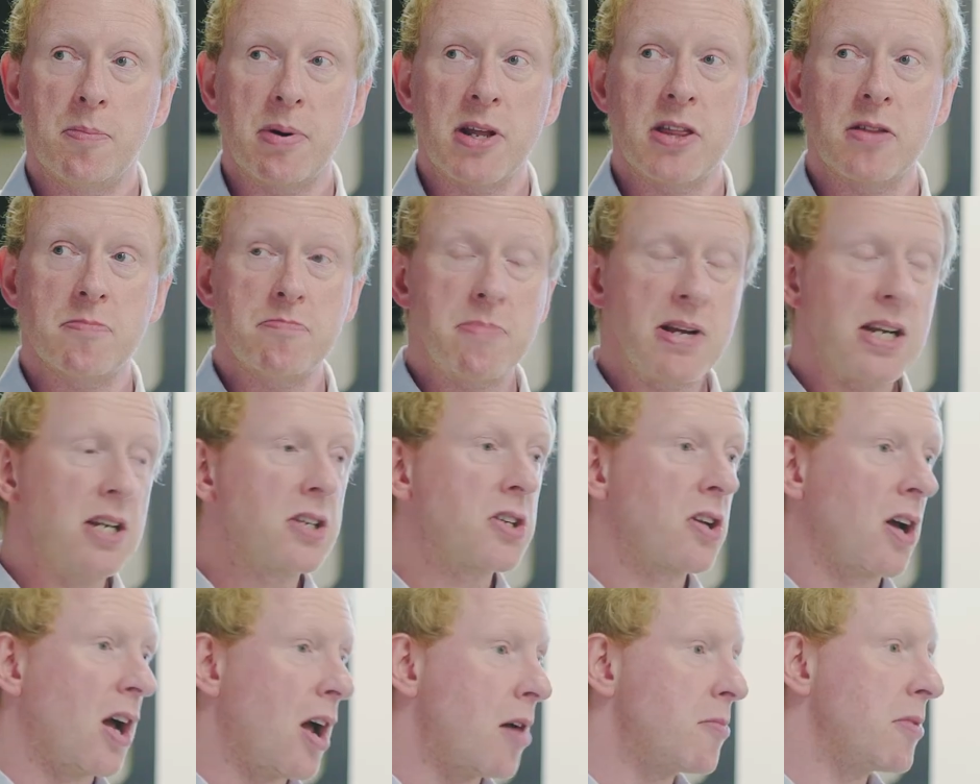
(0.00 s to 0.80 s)
But in the
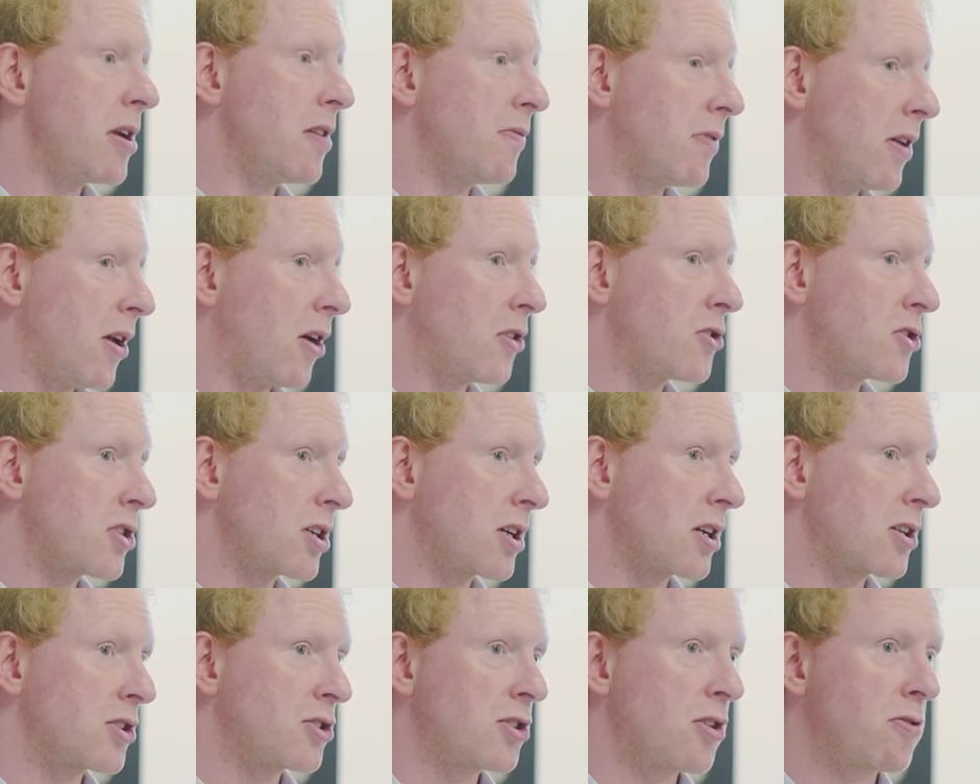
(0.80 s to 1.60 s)
meantime, you've lost a
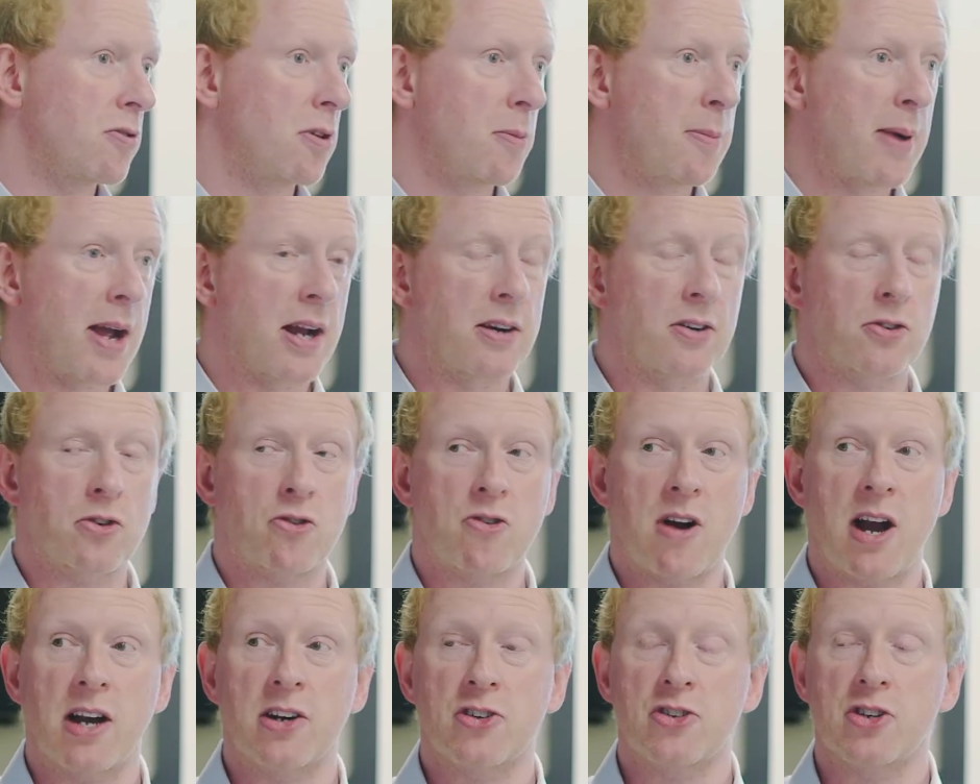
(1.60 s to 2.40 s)
considerable amount of
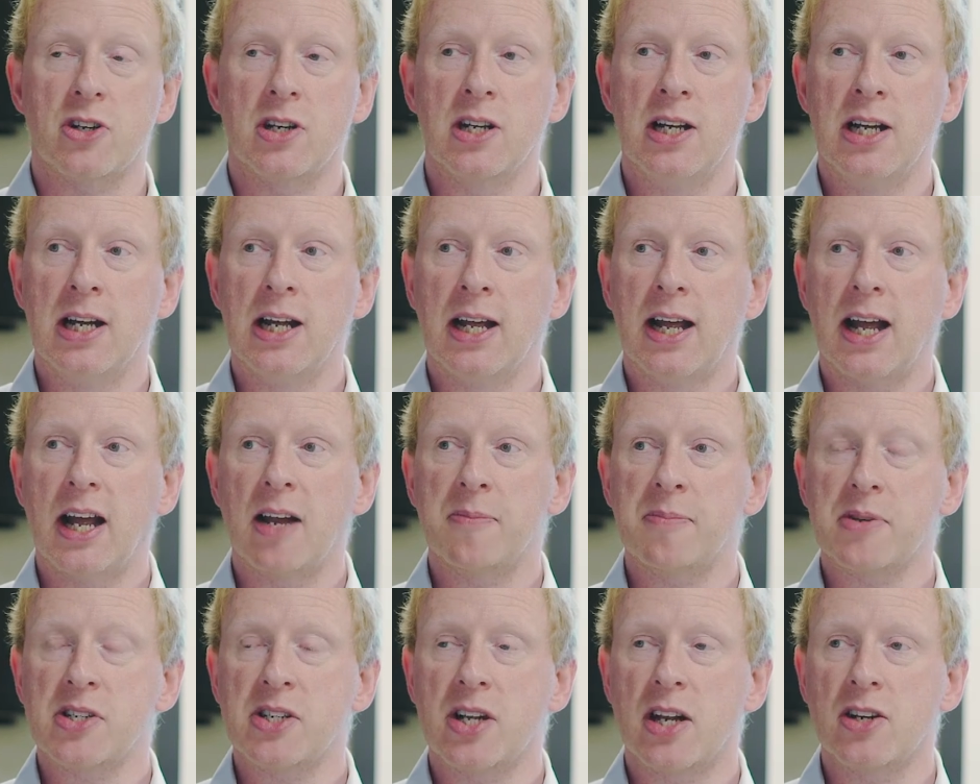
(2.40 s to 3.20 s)
traction
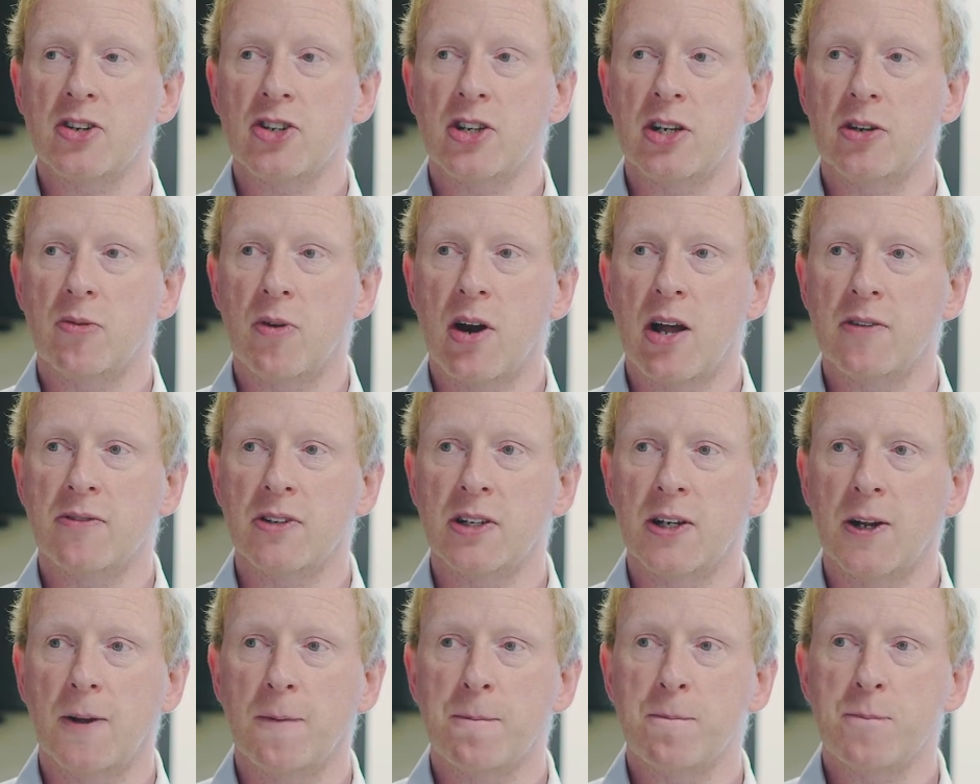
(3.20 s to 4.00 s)
and potentially
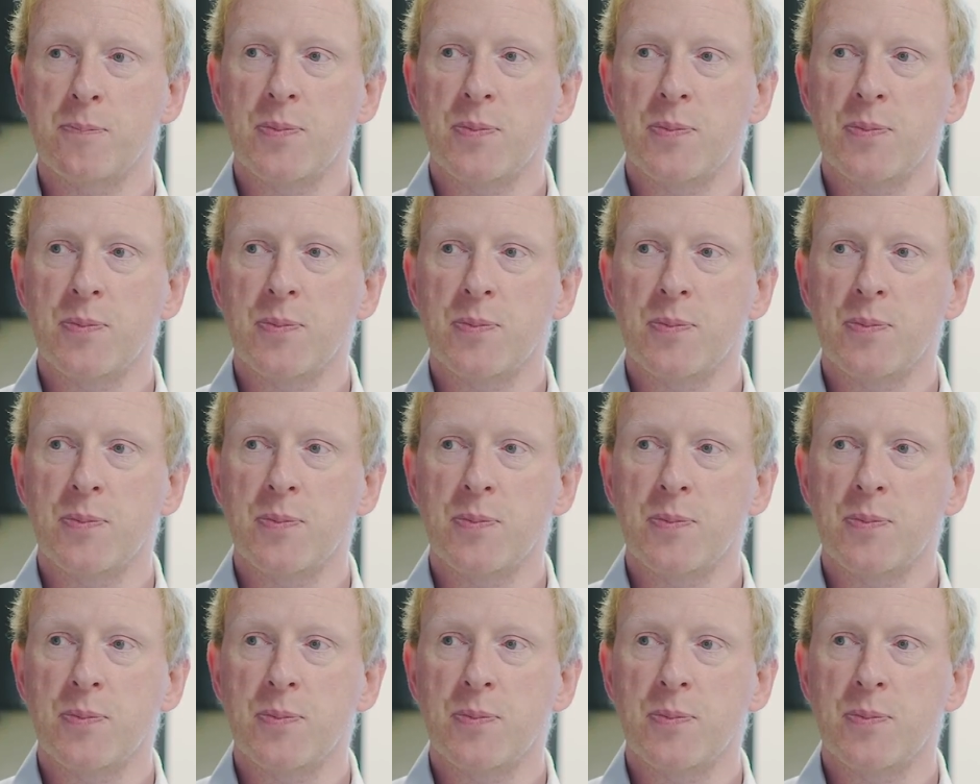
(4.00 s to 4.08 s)
revenue.